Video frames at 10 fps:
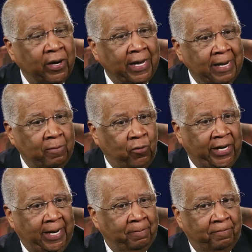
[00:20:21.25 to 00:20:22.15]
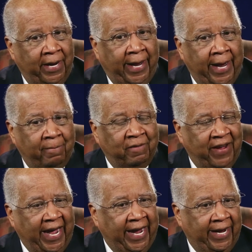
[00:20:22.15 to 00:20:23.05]
when he became of
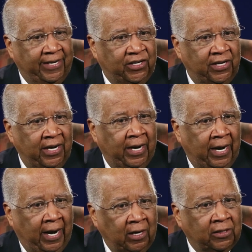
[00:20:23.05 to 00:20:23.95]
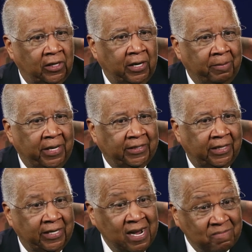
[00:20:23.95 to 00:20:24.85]
age, I looked at him and I
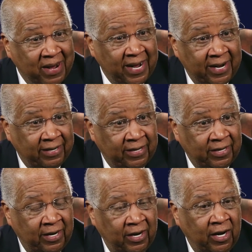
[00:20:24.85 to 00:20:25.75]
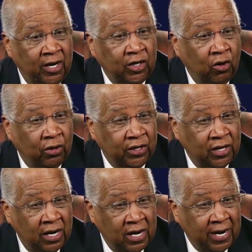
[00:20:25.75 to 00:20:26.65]
said, young man, you're a
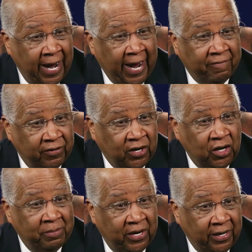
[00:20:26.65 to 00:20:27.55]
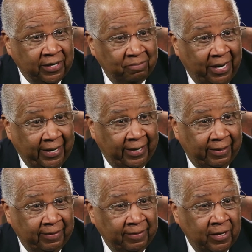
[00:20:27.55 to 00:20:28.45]
young African-American
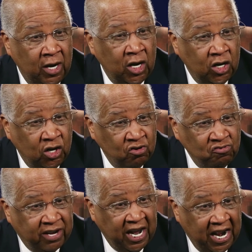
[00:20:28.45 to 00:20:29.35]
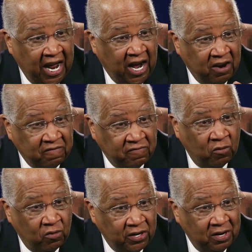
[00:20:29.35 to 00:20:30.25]
man. You cannot
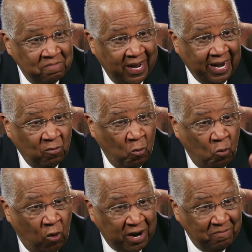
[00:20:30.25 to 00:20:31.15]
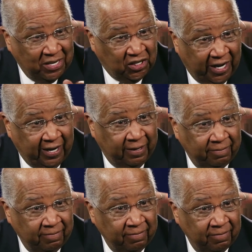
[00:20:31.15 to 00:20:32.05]
afford to make one mistake.
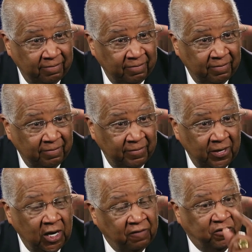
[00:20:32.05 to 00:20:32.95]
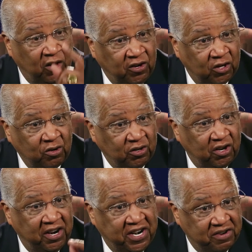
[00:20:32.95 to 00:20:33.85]
If you do,
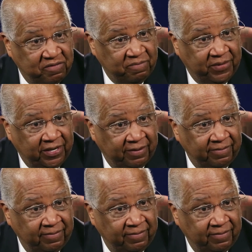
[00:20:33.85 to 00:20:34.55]
you're doomed.